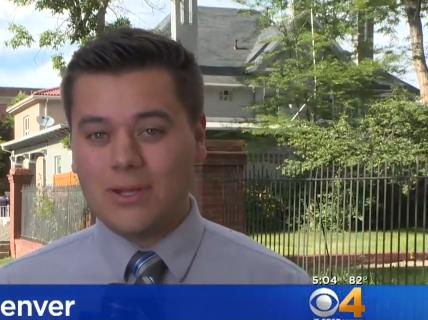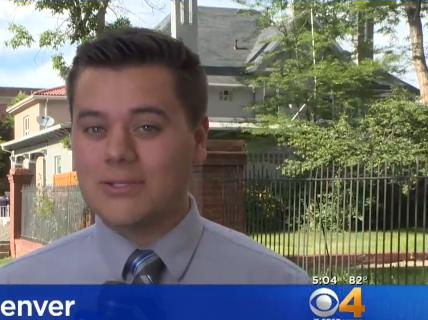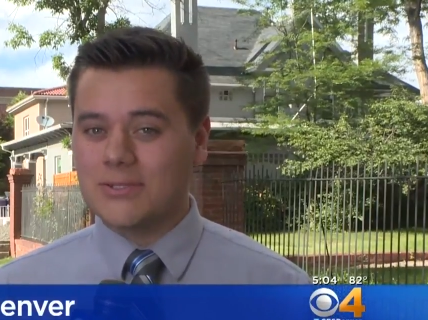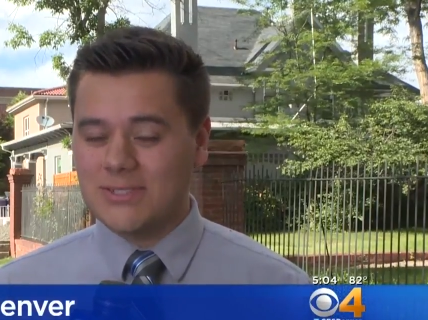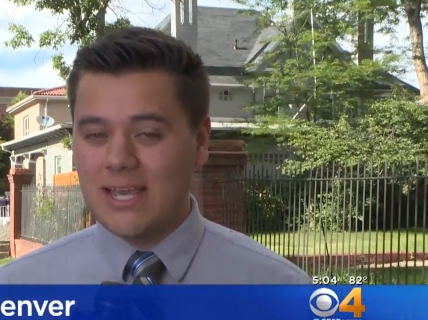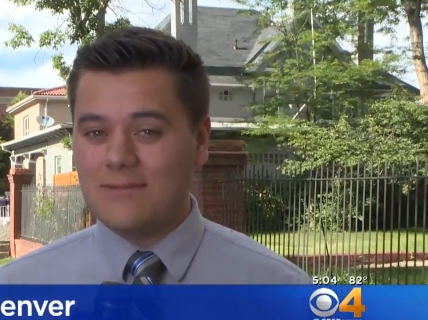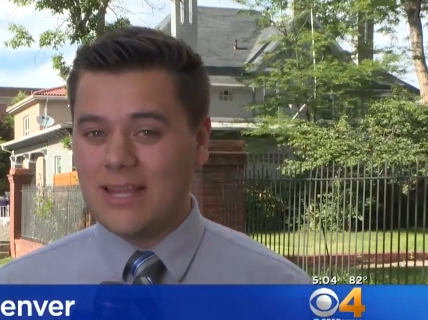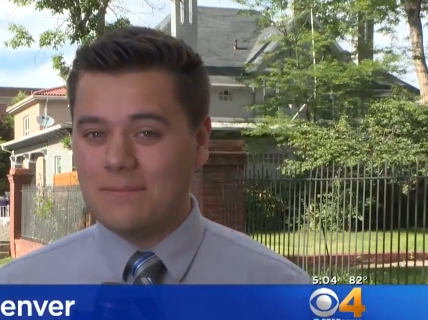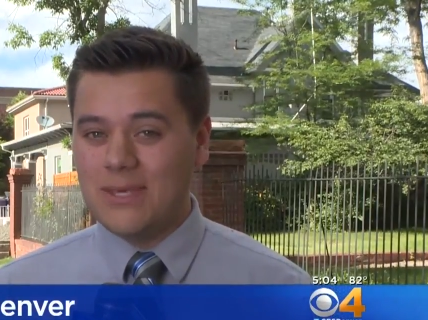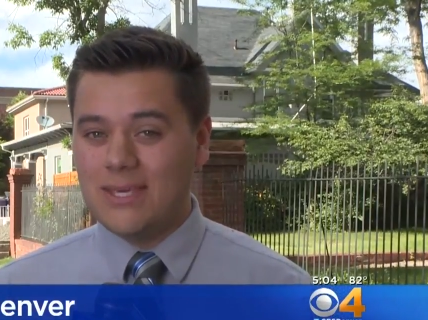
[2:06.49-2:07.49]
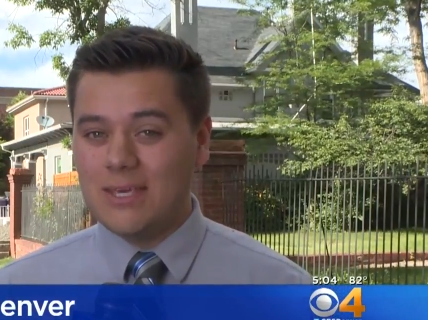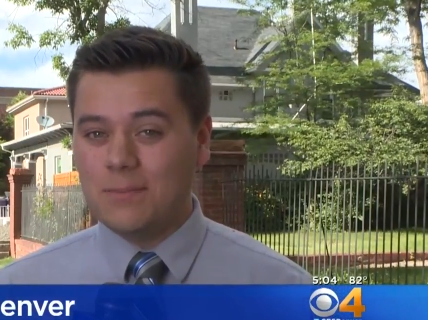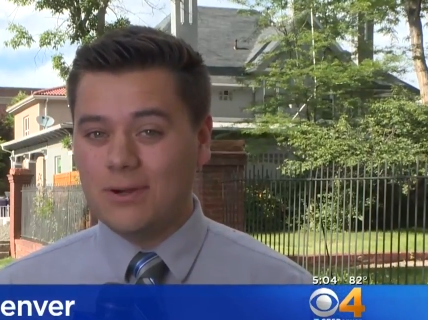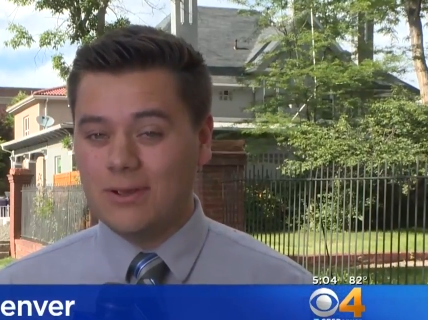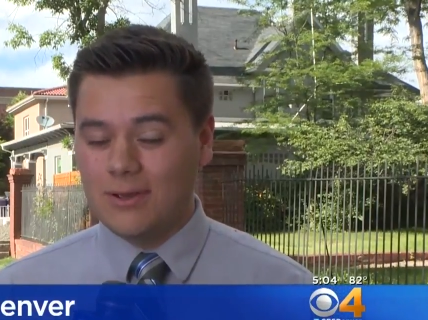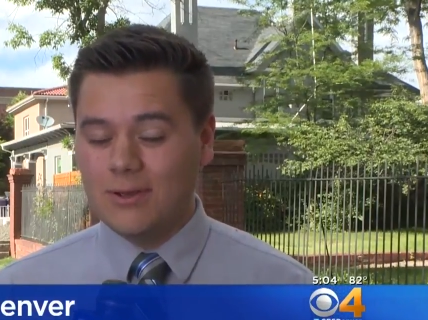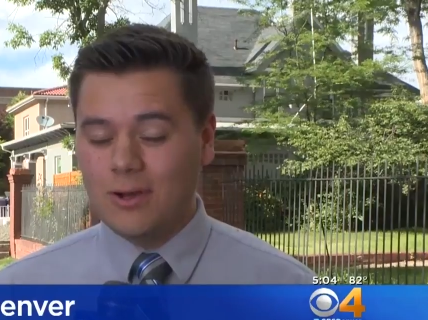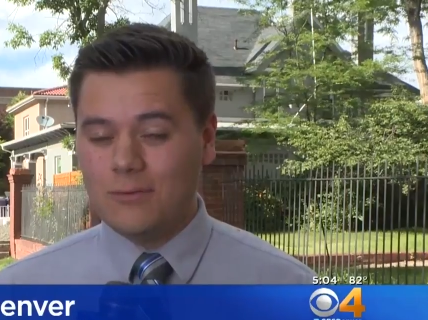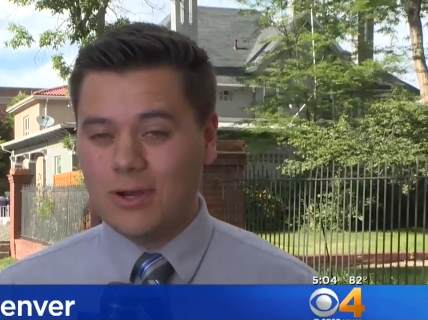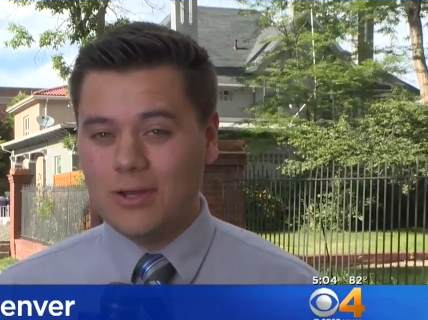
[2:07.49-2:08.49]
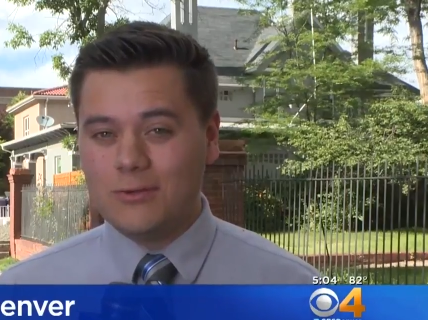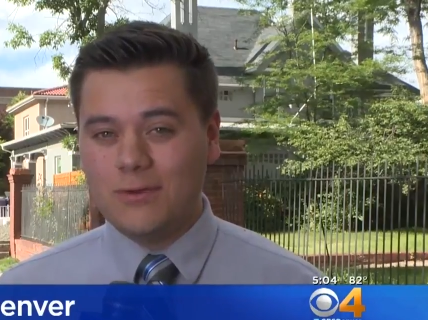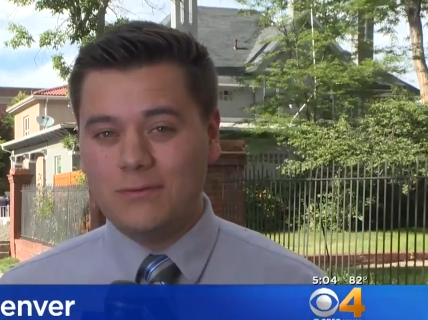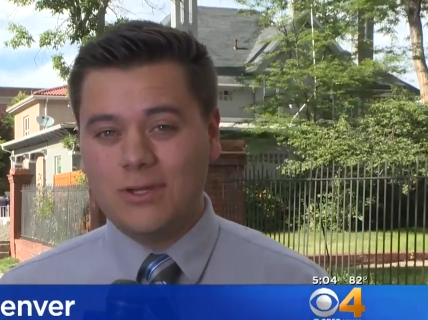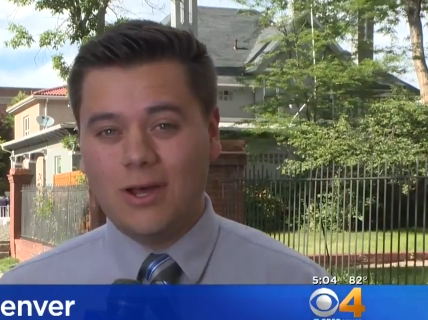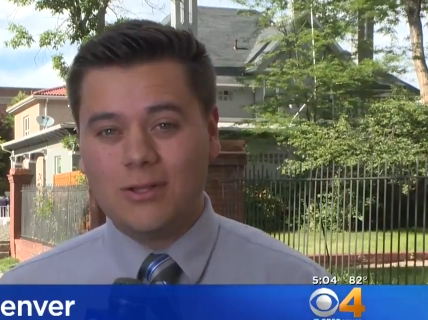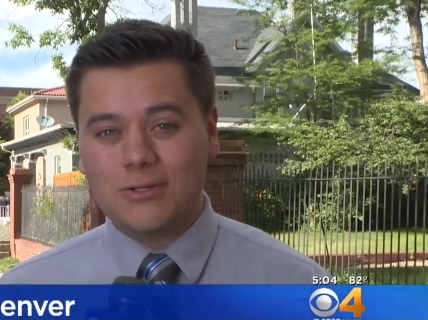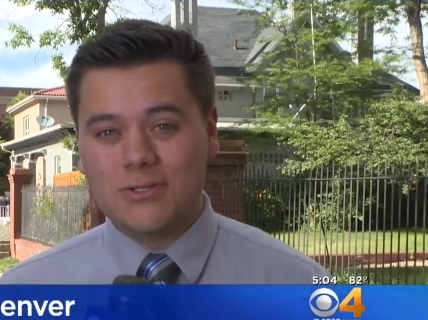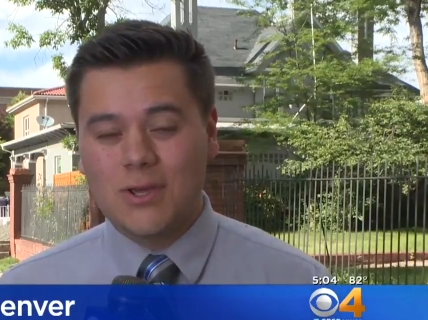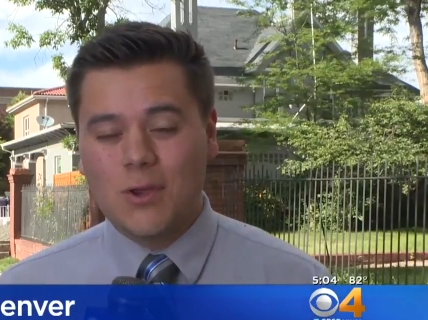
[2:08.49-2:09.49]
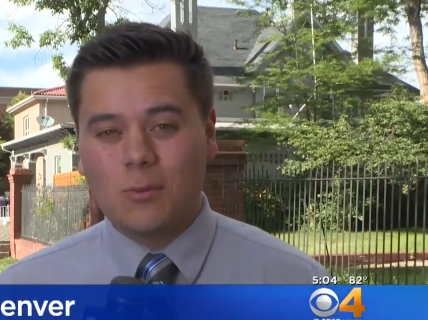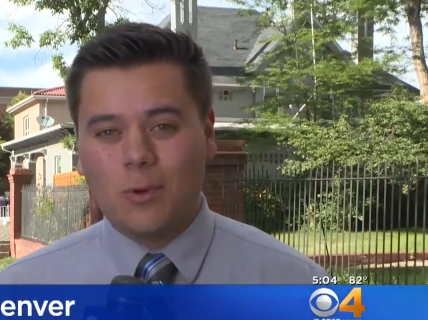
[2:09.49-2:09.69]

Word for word: but also saving that beekeeper over $150.